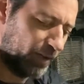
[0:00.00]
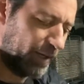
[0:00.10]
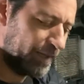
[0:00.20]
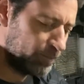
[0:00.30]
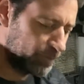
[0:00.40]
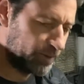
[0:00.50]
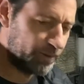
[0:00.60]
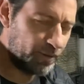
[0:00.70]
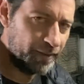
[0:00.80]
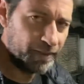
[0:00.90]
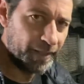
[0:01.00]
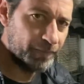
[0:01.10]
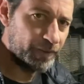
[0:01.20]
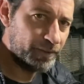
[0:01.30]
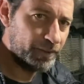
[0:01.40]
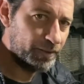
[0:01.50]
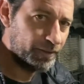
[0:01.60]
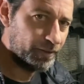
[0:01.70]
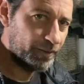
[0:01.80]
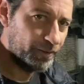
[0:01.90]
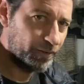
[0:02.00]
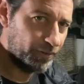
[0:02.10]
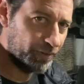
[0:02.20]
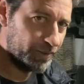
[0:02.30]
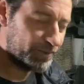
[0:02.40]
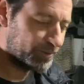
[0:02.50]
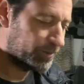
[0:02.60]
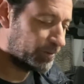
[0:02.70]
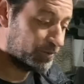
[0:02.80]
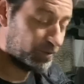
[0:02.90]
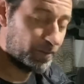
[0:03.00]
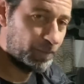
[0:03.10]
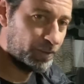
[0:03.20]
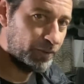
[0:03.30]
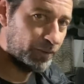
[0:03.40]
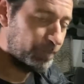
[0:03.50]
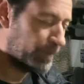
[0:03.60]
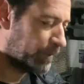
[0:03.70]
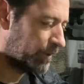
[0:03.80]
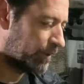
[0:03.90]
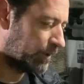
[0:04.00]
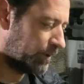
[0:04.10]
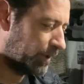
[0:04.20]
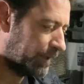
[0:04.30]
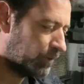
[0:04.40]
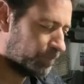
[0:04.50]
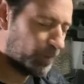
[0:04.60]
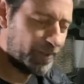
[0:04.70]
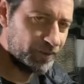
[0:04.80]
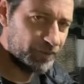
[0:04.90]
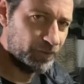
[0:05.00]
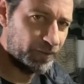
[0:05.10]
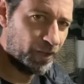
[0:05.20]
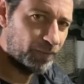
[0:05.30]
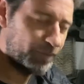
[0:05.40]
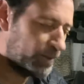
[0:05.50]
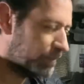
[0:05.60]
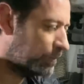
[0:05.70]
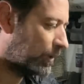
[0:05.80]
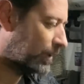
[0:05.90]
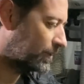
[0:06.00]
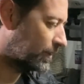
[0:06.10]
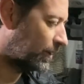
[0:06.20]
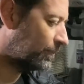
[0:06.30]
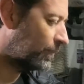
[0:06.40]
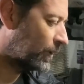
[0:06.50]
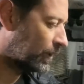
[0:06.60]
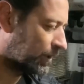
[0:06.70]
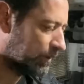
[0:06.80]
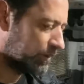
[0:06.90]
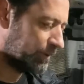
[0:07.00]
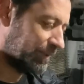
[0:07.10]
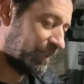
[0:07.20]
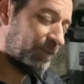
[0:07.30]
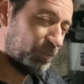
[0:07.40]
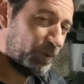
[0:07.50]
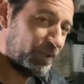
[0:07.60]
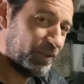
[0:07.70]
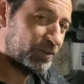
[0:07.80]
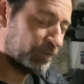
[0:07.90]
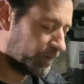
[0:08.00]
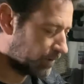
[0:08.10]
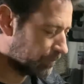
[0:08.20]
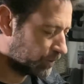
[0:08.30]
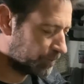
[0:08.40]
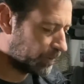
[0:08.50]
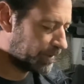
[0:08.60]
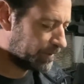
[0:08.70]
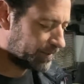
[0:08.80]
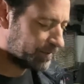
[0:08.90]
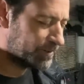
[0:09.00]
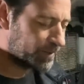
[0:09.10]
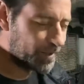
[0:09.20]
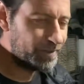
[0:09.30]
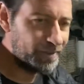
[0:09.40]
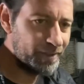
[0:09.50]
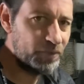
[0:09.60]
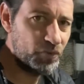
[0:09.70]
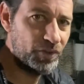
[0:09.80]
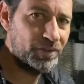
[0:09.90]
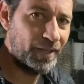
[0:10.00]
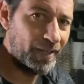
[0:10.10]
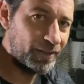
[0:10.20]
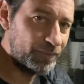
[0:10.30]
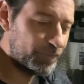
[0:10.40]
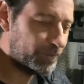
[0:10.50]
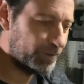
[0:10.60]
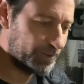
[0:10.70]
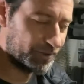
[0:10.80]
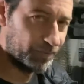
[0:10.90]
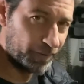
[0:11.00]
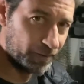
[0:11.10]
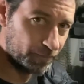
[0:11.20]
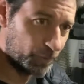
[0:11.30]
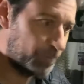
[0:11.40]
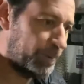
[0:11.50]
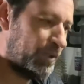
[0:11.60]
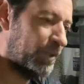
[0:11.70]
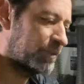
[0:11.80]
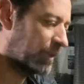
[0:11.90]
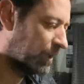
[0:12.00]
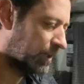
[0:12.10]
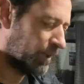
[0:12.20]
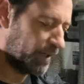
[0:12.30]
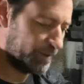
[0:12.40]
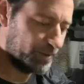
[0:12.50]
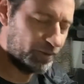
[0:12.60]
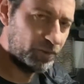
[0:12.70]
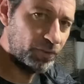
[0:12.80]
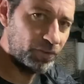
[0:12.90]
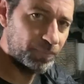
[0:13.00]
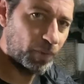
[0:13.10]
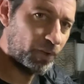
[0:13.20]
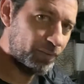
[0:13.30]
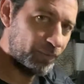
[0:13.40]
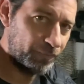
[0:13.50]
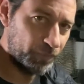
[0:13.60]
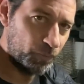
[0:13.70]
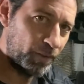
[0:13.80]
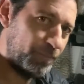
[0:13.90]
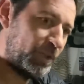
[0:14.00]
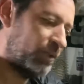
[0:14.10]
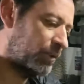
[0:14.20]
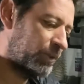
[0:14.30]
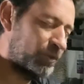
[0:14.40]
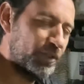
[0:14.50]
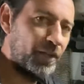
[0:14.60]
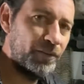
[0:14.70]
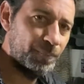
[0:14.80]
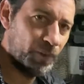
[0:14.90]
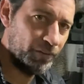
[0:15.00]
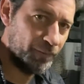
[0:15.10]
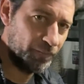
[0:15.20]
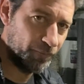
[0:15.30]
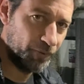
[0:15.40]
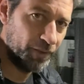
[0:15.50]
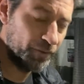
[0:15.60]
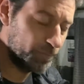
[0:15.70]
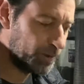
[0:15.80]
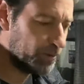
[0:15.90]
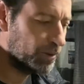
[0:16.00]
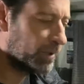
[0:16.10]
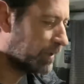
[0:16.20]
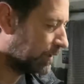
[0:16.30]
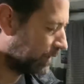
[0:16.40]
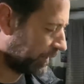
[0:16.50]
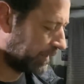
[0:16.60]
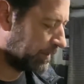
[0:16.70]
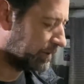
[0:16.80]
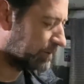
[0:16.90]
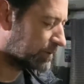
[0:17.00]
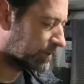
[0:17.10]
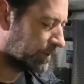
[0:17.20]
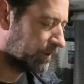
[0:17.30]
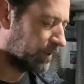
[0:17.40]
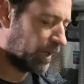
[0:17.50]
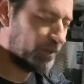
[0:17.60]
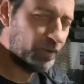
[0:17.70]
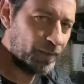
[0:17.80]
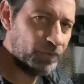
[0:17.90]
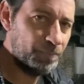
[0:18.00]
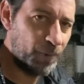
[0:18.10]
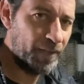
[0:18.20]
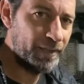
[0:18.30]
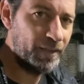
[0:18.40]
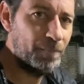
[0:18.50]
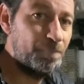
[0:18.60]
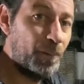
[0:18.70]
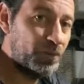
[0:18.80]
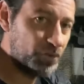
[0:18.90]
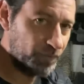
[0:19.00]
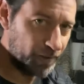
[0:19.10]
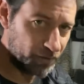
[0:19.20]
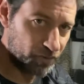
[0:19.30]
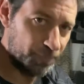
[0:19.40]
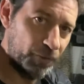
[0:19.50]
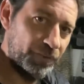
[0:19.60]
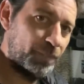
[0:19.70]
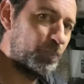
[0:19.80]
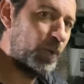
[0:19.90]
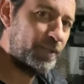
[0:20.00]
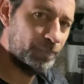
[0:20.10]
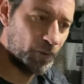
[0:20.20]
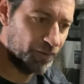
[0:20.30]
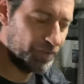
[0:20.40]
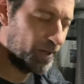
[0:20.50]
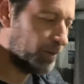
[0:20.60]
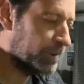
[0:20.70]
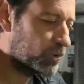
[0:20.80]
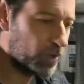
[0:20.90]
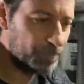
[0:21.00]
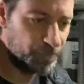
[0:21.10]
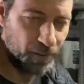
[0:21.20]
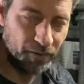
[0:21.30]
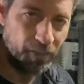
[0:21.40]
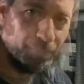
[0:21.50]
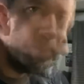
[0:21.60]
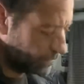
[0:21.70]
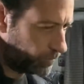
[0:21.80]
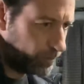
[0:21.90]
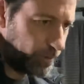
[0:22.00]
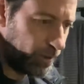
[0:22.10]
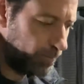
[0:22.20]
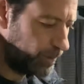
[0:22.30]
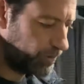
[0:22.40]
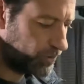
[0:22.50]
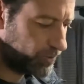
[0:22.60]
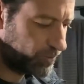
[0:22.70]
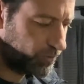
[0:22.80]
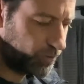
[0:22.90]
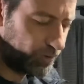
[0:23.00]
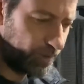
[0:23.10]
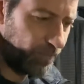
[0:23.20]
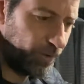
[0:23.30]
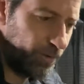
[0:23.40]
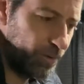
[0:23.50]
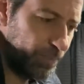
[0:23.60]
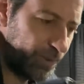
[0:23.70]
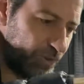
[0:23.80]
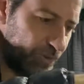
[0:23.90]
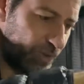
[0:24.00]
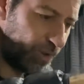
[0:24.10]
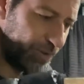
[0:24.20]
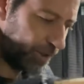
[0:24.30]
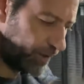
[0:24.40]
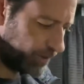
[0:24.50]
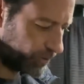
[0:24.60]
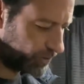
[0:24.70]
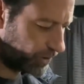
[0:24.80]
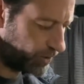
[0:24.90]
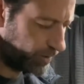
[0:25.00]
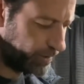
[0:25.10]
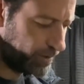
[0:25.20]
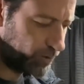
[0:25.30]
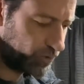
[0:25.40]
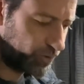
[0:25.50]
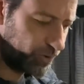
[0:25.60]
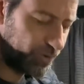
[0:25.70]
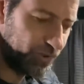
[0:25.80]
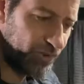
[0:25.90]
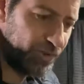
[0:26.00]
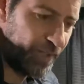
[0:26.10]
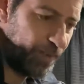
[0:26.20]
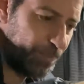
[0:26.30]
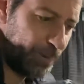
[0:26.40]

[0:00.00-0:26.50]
I really like having this this time of year. Uh, I don't buy this very often, but um, even when it is available, but it is kind of nice just to have this available because I can use part of it for one meal, use another part of it for another meal, and I don't have to buy a bunch of vegetables and break them all down, chop them all up. Okay, I'm gonna just give it a little bit of salt. I like the salt on each step.